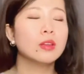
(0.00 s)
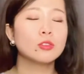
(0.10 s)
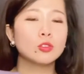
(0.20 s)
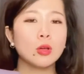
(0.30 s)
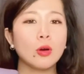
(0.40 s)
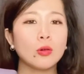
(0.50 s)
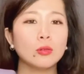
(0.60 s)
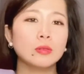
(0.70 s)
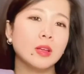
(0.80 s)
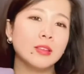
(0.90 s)
So
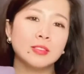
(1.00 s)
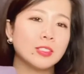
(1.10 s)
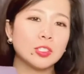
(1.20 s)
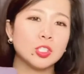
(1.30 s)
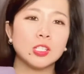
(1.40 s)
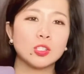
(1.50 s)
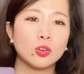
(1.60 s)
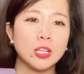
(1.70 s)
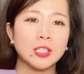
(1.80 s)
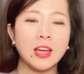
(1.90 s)
it's just as
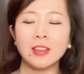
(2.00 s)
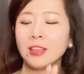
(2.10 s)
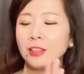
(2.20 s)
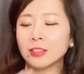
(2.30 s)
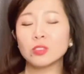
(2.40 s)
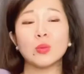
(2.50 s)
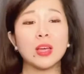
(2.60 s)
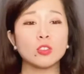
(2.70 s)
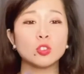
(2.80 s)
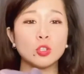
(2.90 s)
crazy. I think this bag
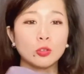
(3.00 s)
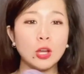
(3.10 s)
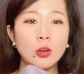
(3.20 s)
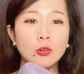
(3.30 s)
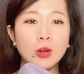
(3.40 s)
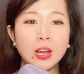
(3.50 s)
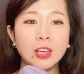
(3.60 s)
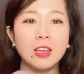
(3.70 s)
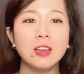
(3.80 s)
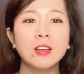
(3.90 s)
is sold already.
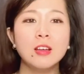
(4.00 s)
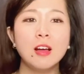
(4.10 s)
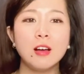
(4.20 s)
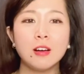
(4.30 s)
Um,